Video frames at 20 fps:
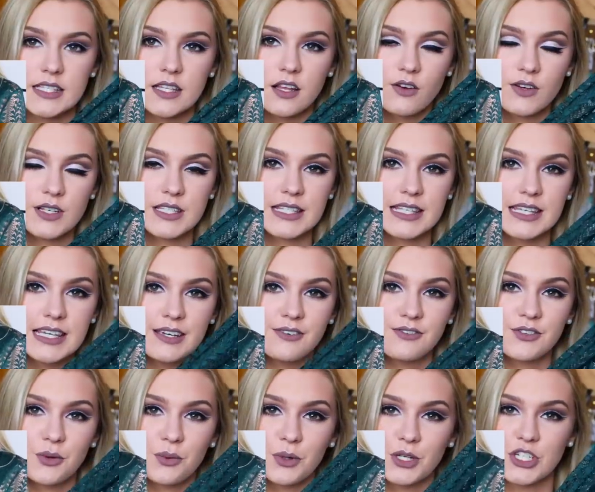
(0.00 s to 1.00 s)
It's long
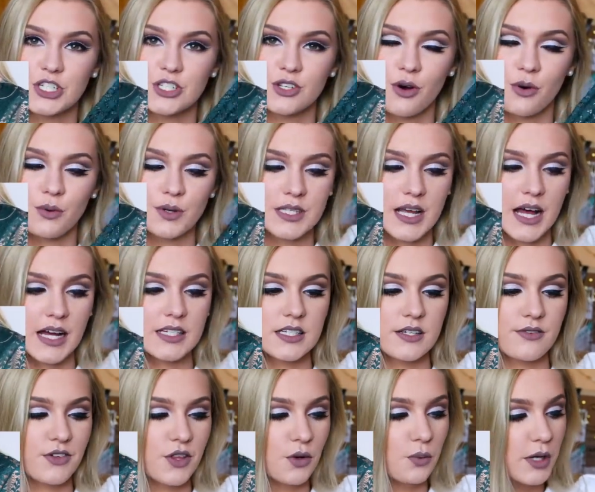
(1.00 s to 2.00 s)
sleeved, which is always
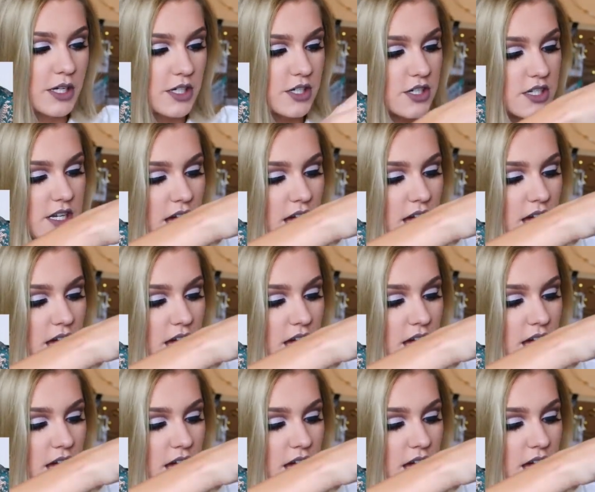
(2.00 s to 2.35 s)
handy for the winter